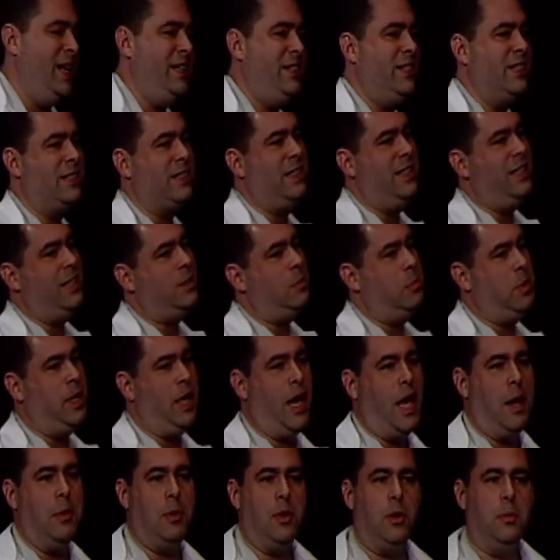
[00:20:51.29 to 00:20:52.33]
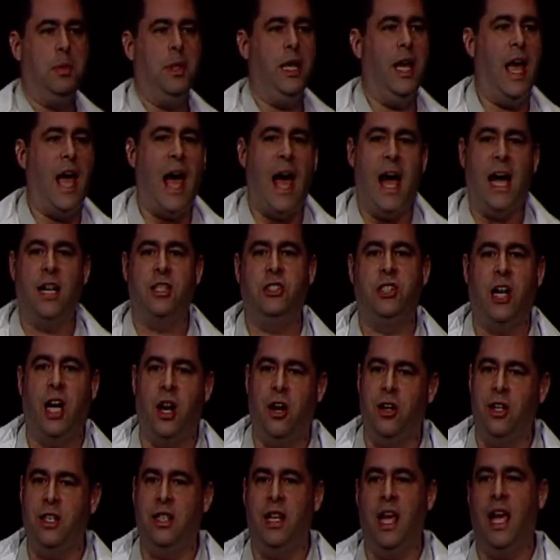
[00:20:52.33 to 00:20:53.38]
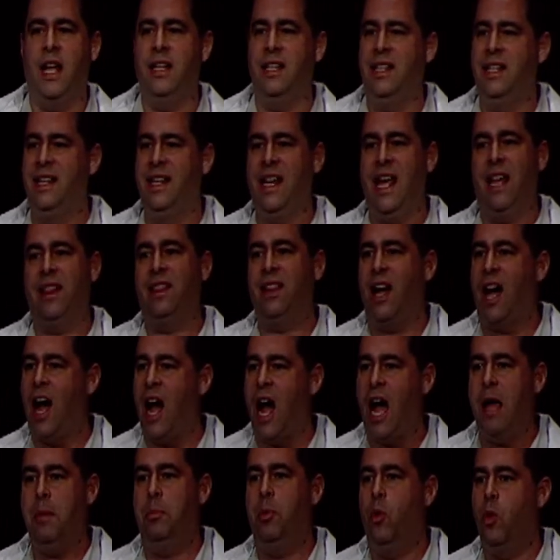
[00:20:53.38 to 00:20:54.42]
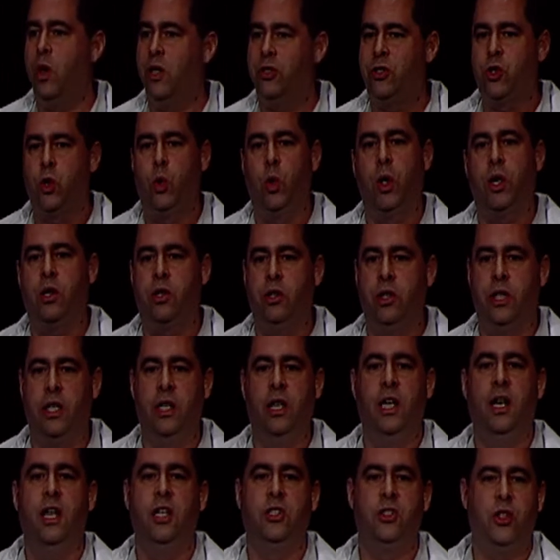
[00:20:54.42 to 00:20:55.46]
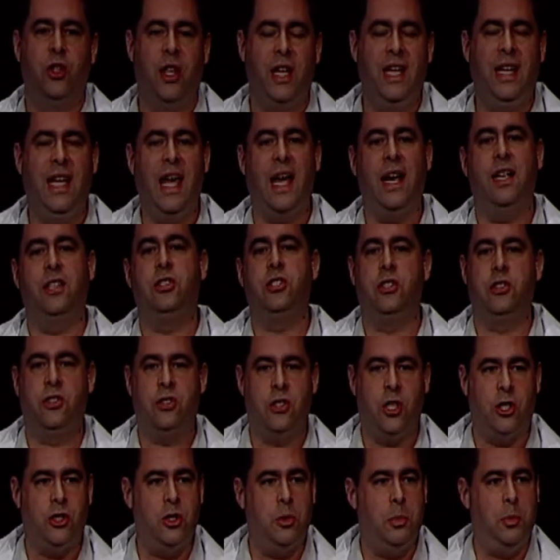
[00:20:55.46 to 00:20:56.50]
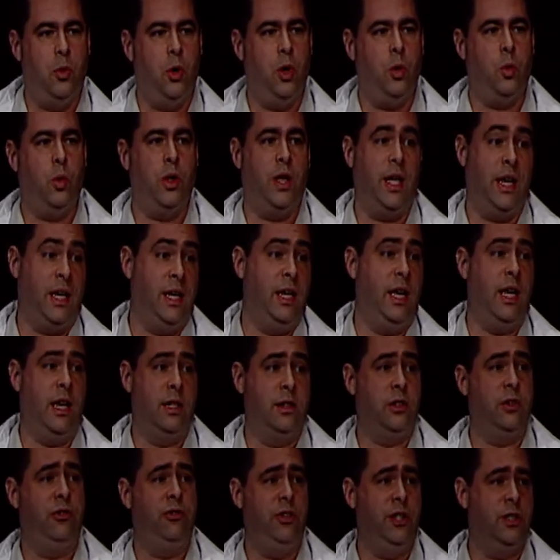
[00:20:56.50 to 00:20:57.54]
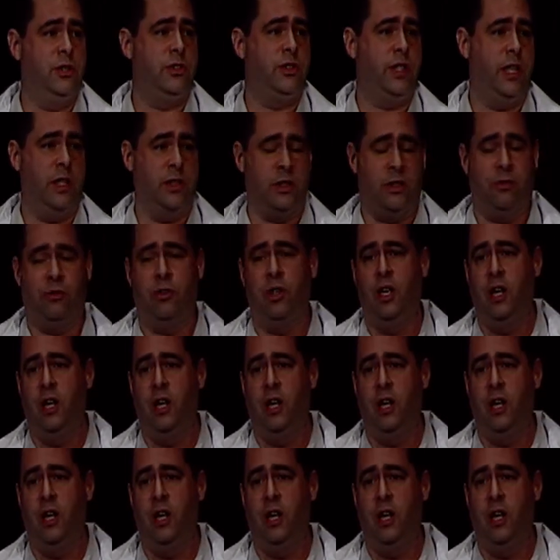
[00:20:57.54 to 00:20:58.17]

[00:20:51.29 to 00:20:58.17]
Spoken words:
just need to be able to be agile and get the high points quickly so they get it to such a point where they can get it to field sales,